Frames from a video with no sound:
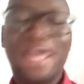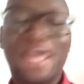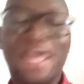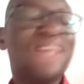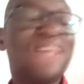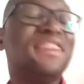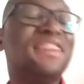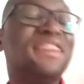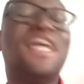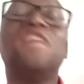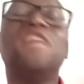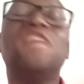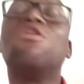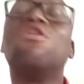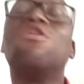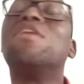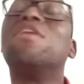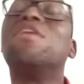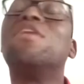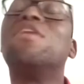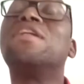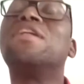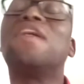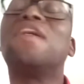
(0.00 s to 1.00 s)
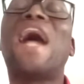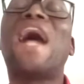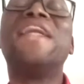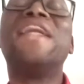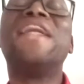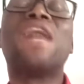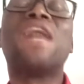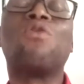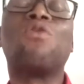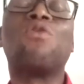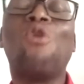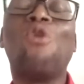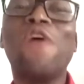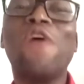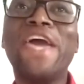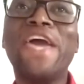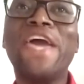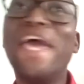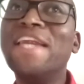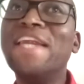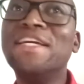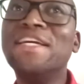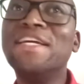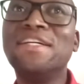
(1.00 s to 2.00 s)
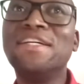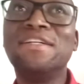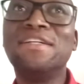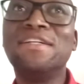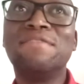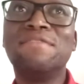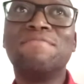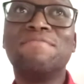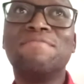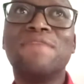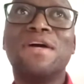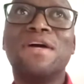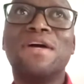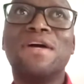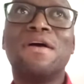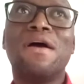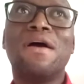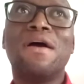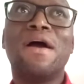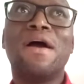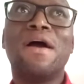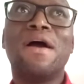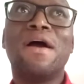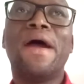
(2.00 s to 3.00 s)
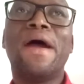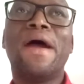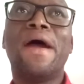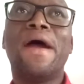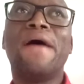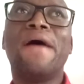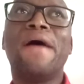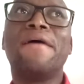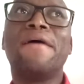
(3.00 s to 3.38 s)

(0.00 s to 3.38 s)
They don't undergo any uh,